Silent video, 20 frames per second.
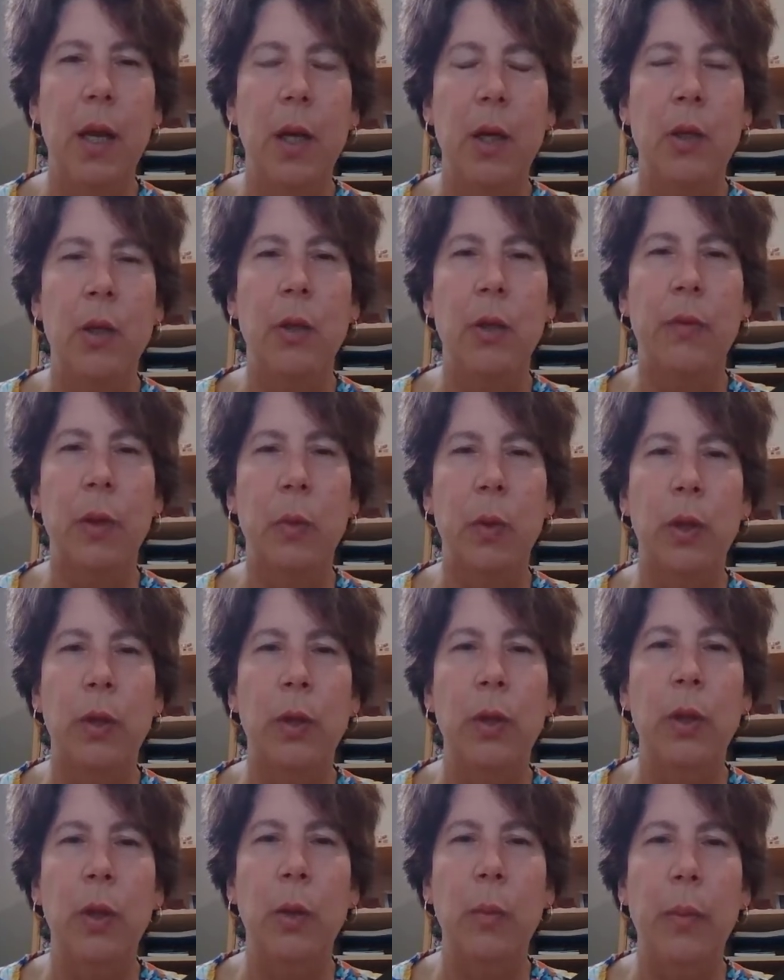So if you want
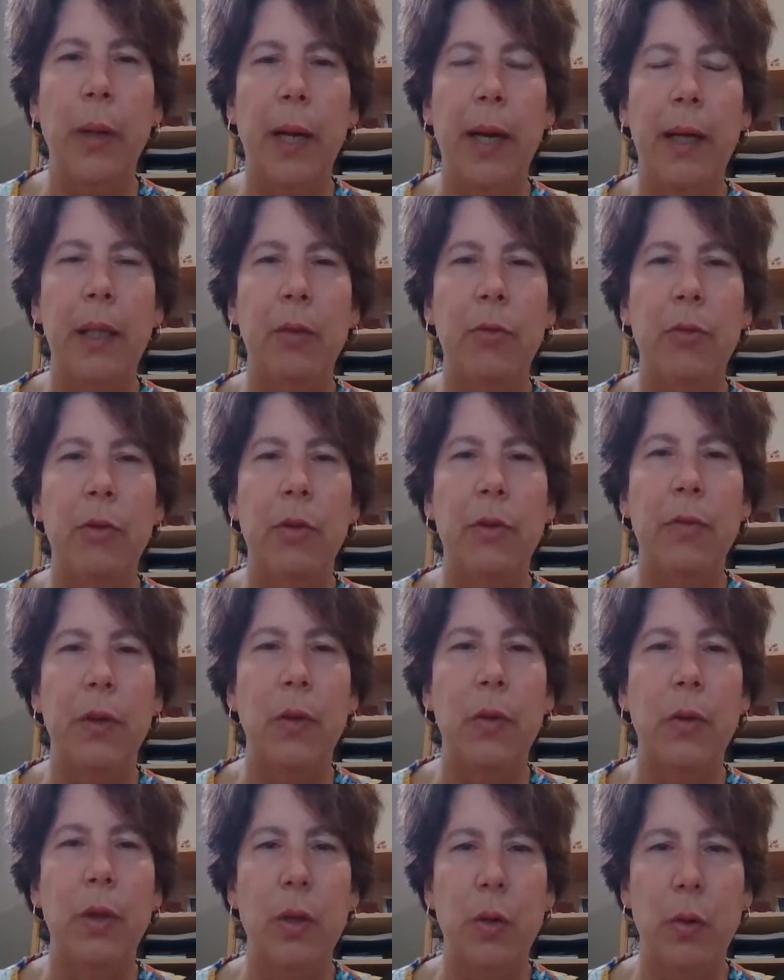to go back and
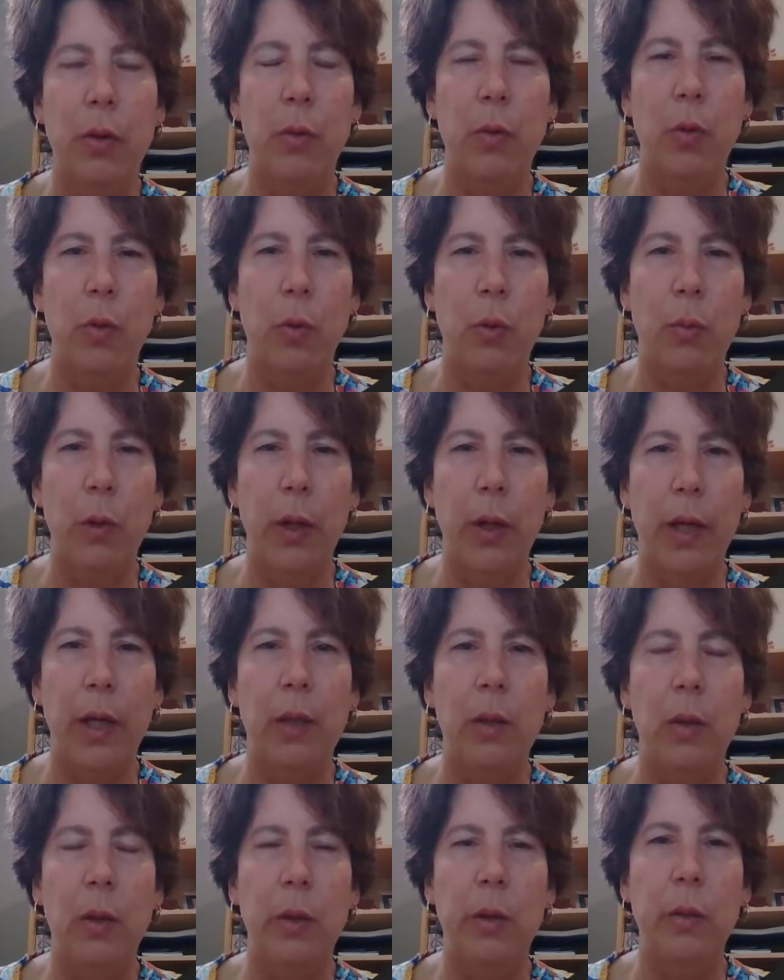review the normal
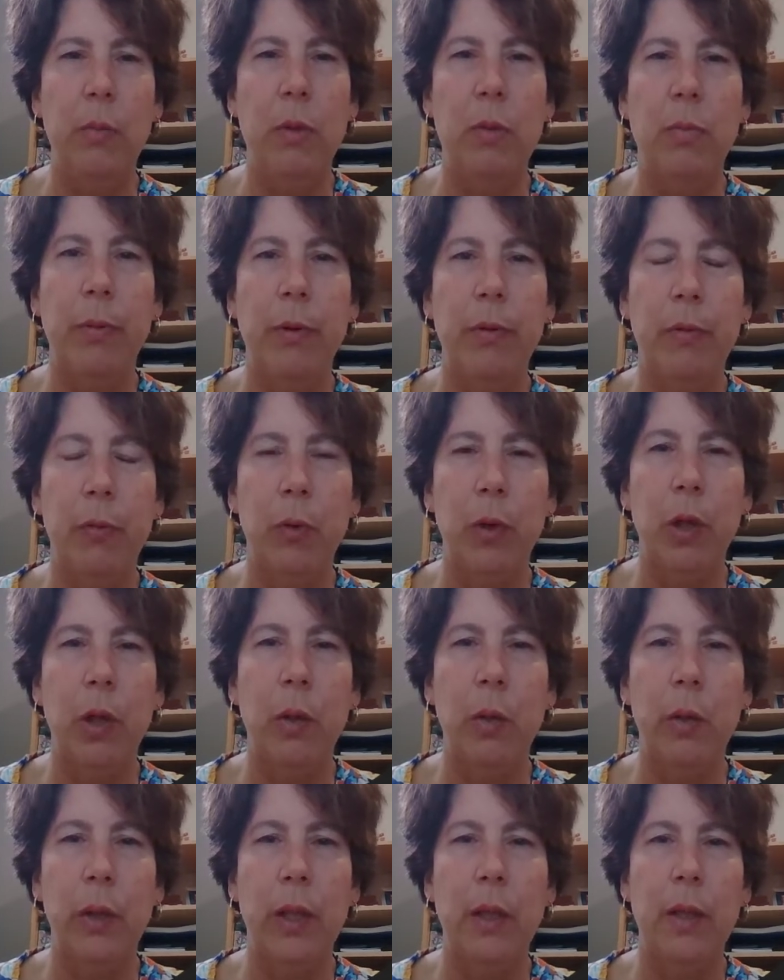echo loops before you
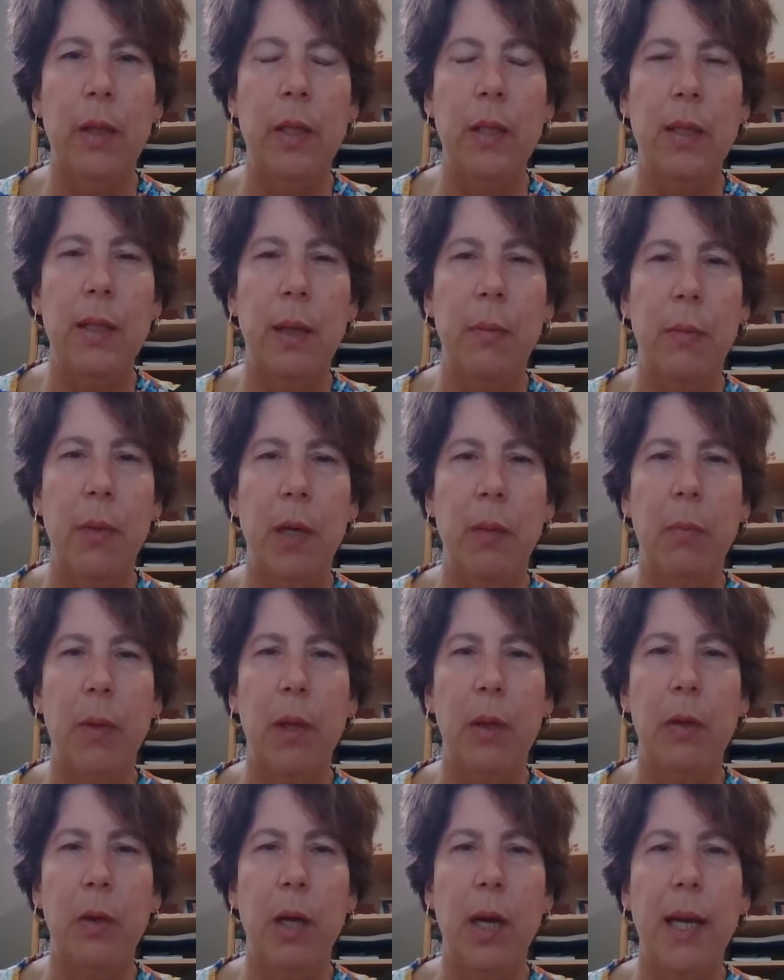look at this, that might be
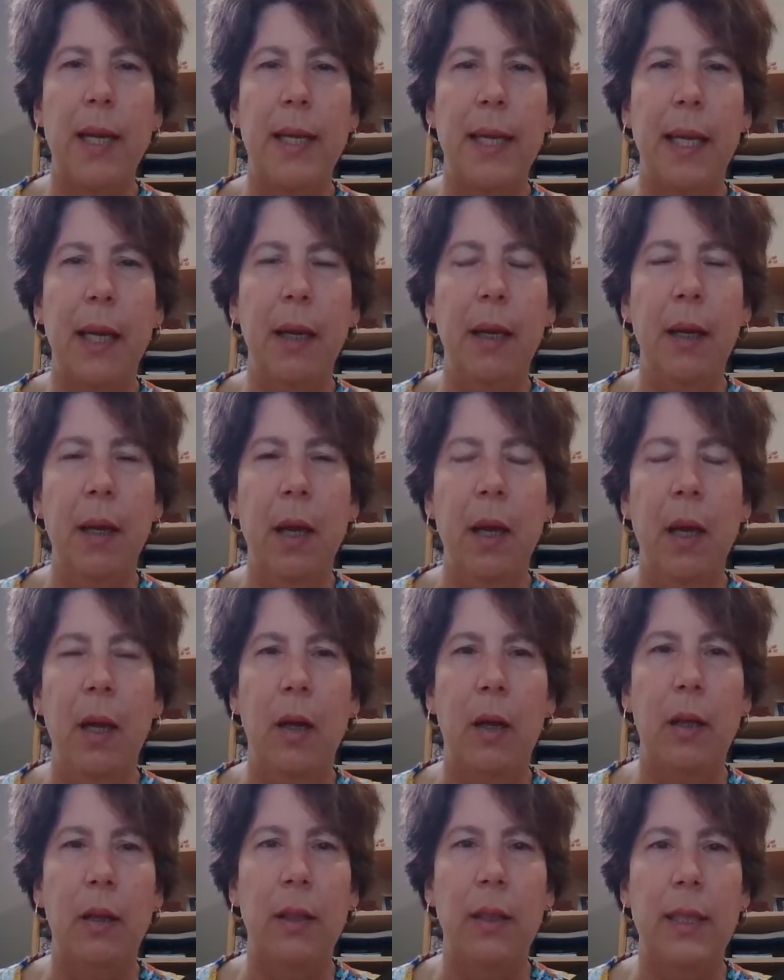a good idea.
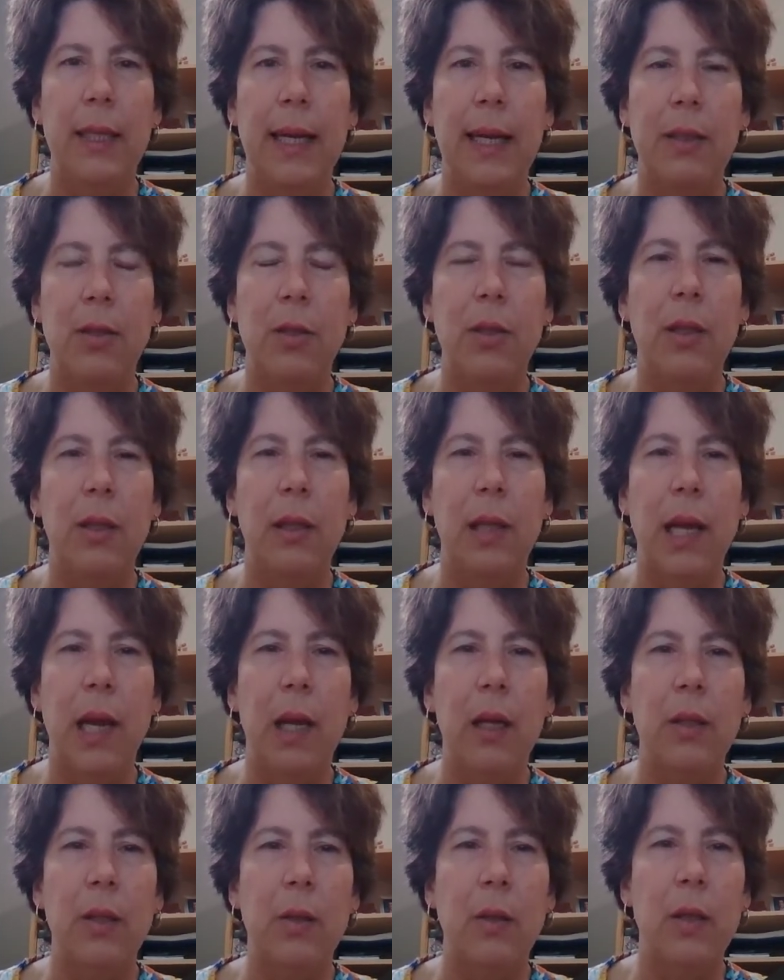I'll attach the
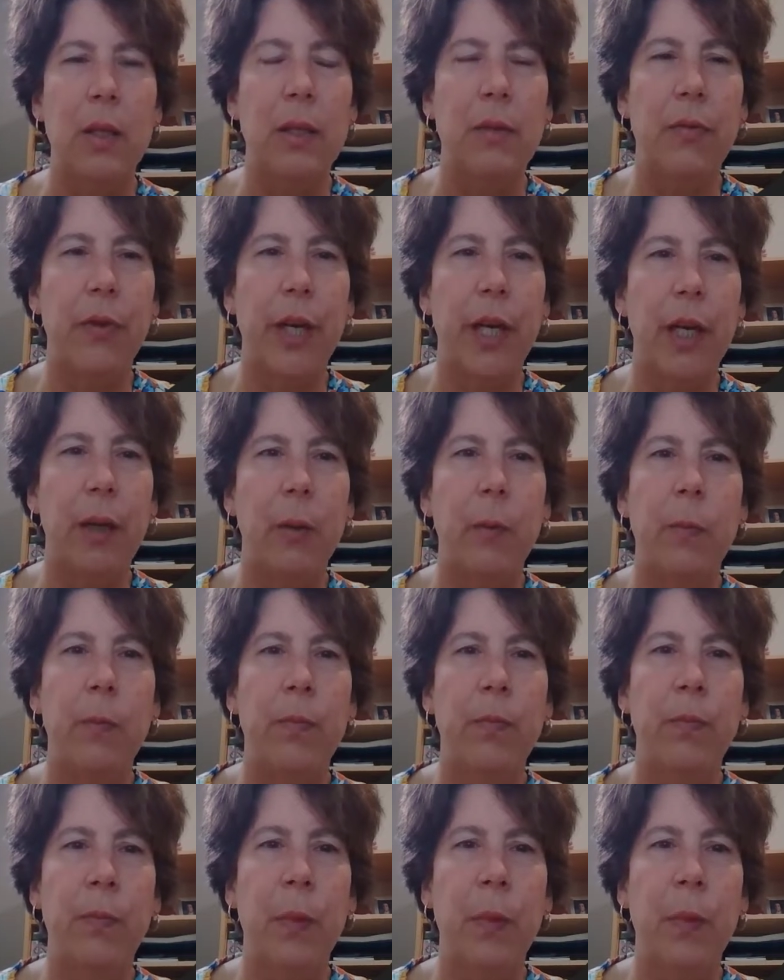link to this video.